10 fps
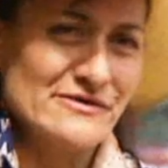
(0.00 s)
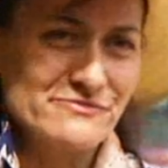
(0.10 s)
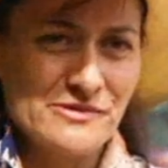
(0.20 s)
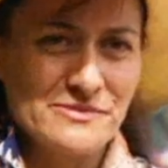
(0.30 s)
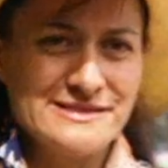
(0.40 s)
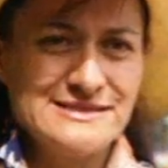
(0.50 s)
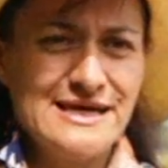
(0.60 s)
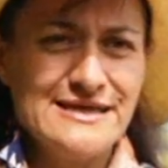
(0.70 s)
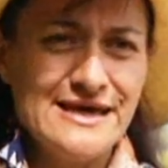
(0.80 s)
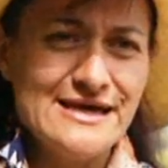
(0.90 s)
it probably
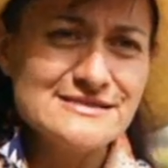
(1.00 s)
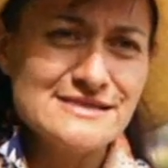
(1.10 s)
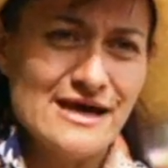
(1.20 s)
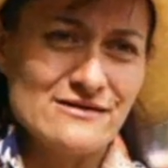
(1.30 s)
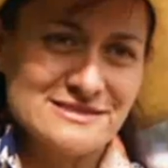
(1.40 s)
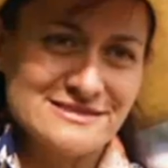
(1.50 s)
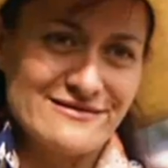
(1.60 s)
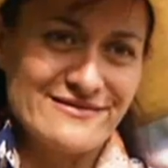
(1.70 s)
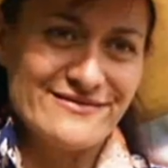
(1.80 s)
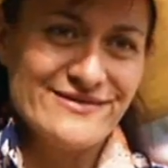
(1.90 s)
10 years now,
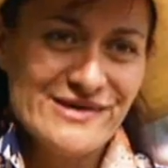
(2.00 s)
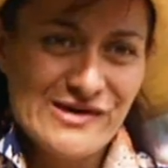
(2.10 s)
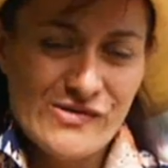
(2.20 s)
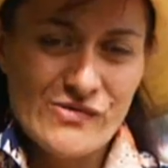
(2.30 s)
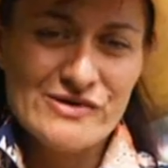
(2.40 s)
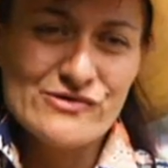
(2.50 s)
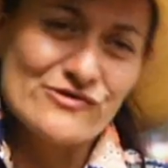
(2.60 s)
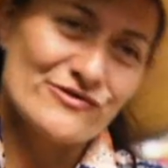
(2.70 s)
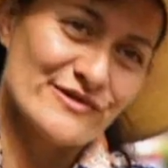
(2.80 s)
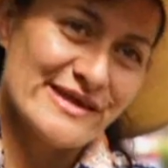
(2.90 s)
so we
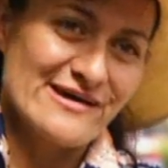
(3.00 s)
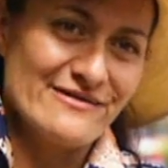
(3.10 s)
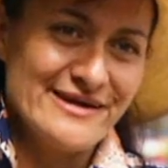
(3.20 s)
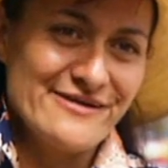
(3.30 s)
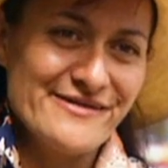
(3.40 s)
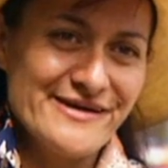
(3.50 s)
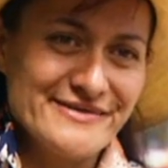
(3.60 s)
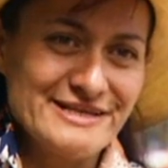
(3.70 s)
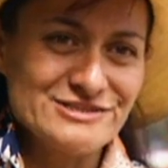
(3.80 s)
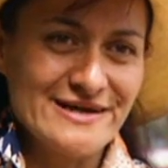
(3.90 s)
all got our area in
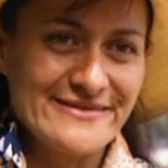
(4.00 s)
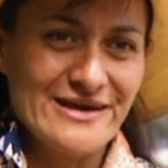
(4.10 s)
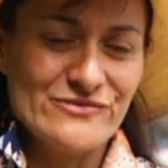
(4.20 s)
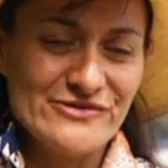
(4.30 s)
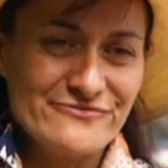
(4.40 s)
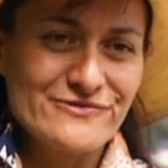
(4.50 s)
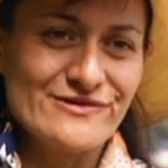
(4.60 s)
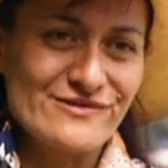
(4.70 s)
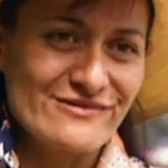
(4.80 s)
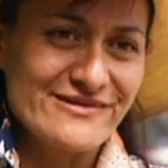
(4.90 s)
the truck that we've got
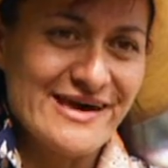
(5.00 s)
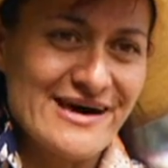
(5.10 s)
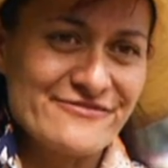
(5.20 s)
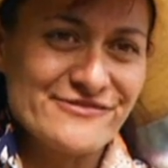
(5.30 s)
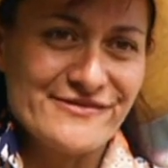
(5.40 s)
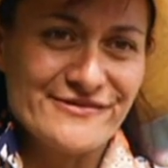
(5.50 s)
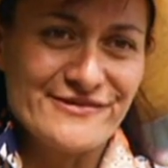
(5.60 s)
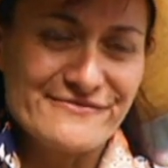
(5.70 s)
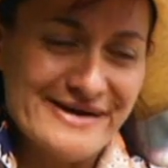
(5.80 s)
to look after and got to